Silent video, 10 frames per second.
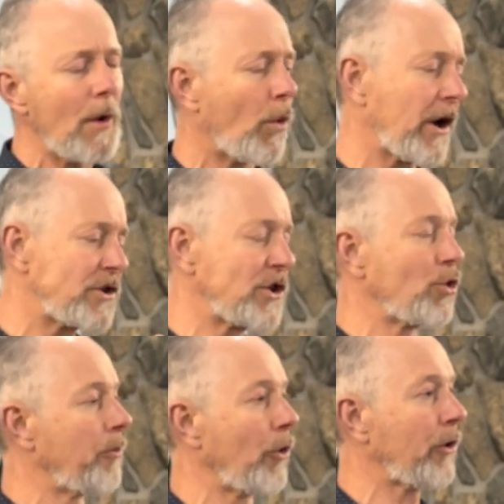why don't you do
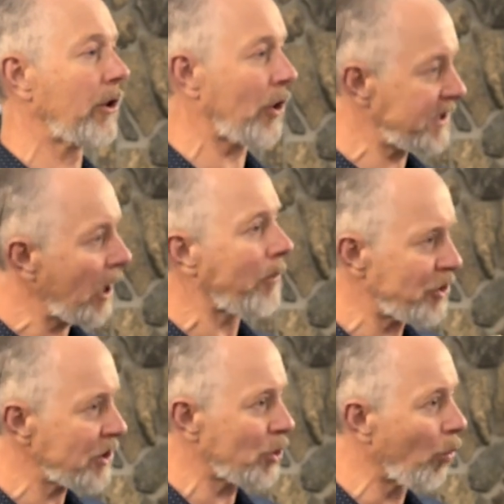a miracle? And I say, I'm
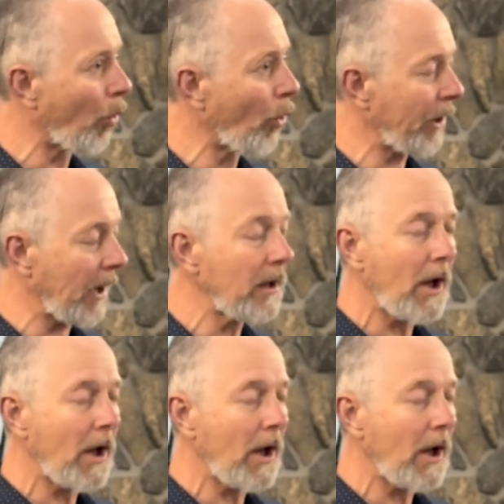just a warner.